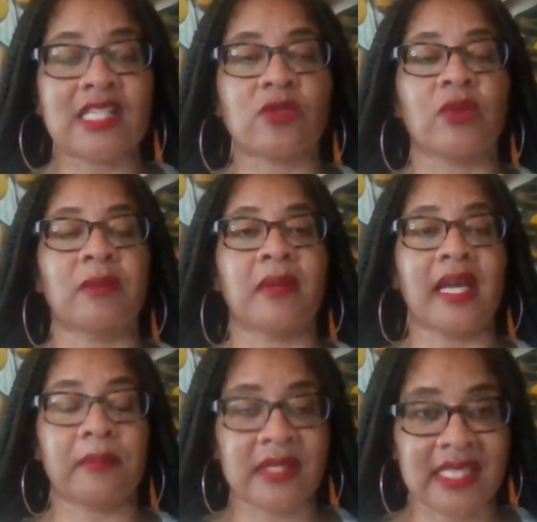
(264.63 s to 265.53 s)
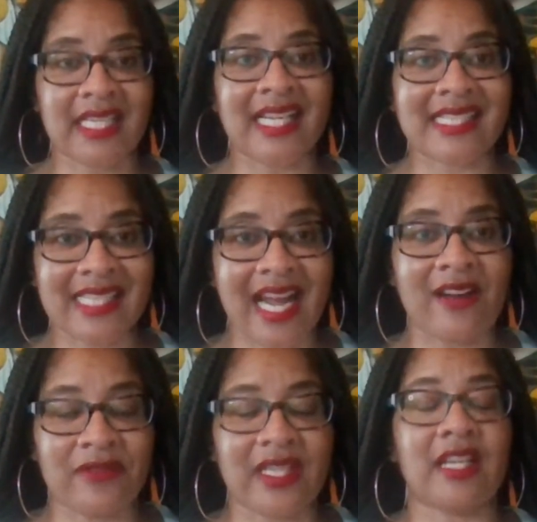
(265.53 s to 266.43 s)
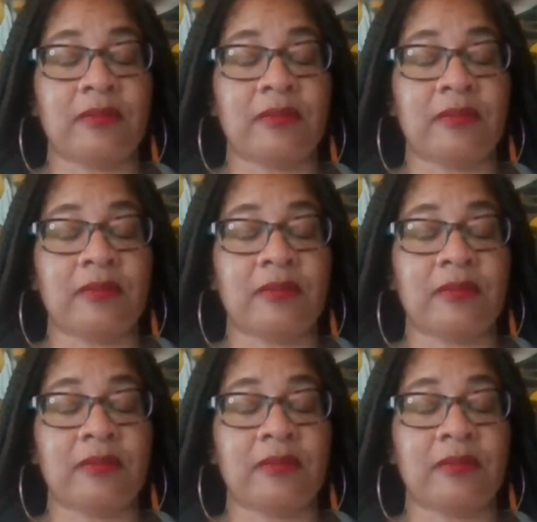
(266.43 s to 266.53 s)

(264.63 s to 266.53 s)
confident, present as confident,